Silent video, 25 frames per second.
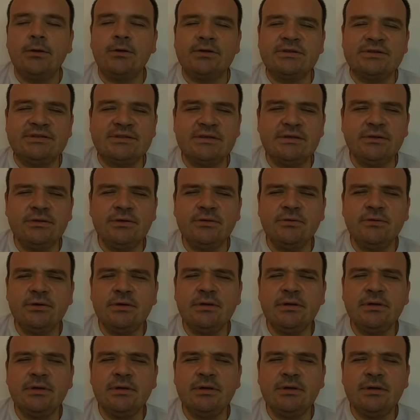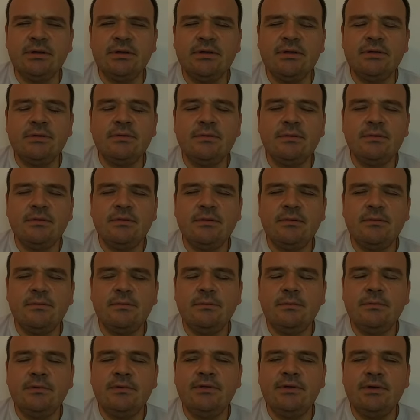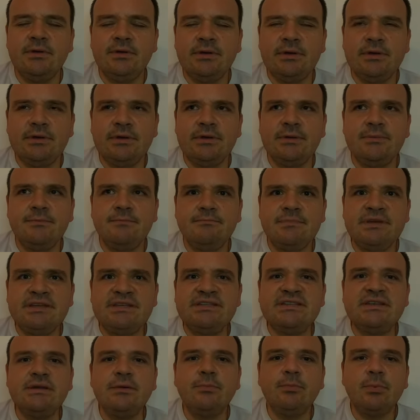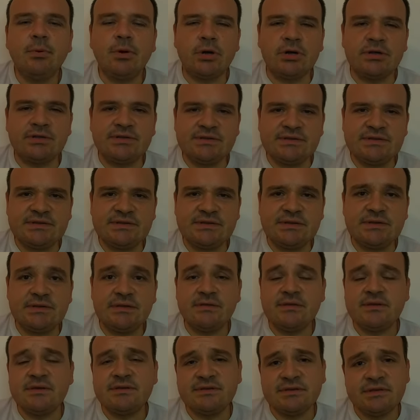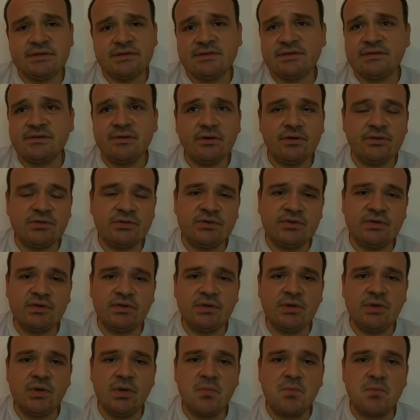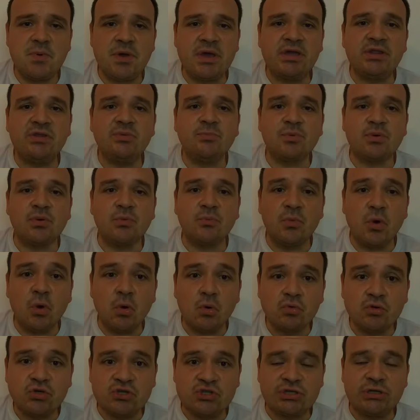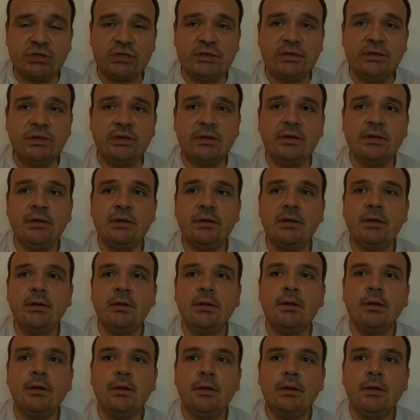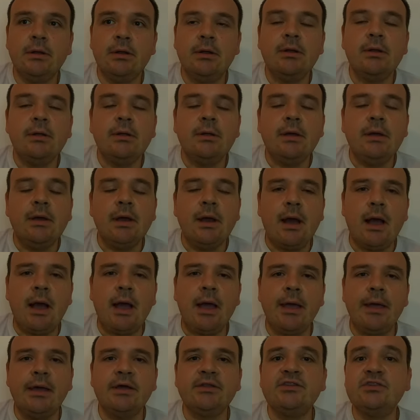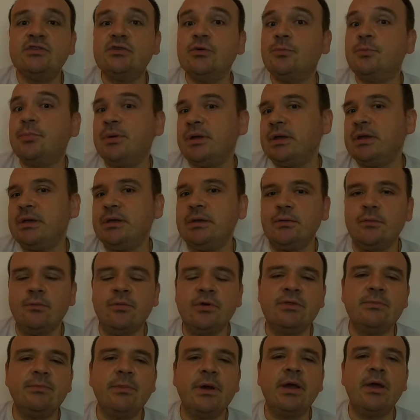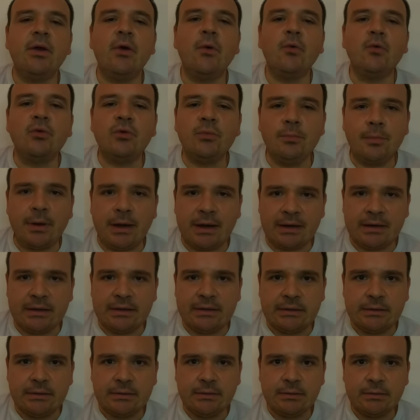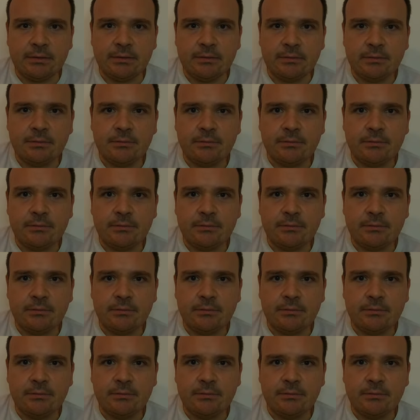considering uh, the missing parts this is not a paid promotion i had to pay with my own money